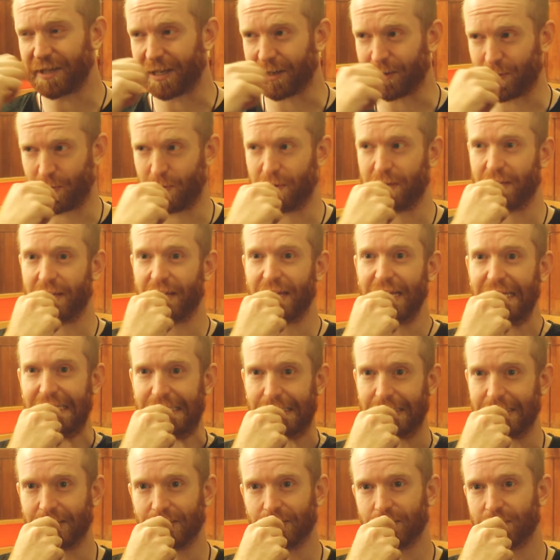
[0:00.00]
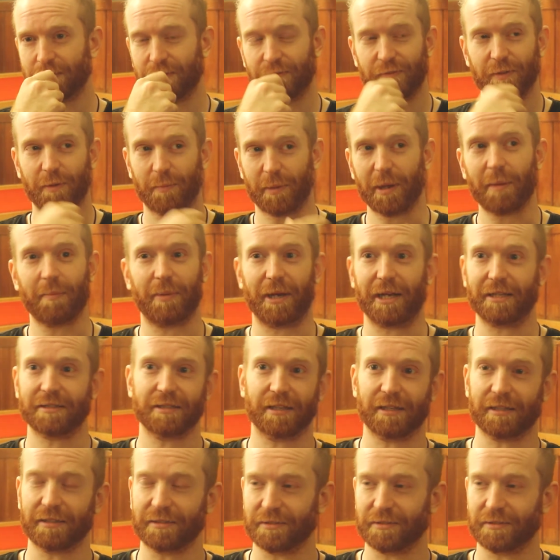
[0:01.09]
quite easy. I feel a bit bad.